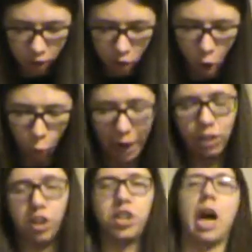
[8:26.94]
Oh wait,
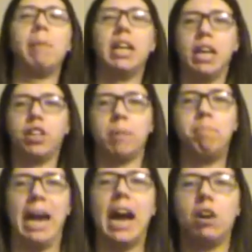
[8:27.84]
the summit is the
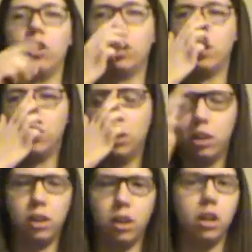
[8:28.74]
panel.
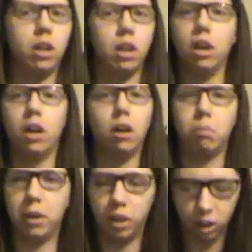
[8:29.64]
Oh
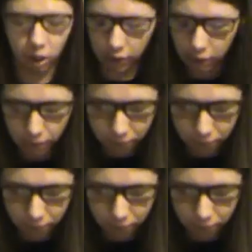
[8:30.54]
my god.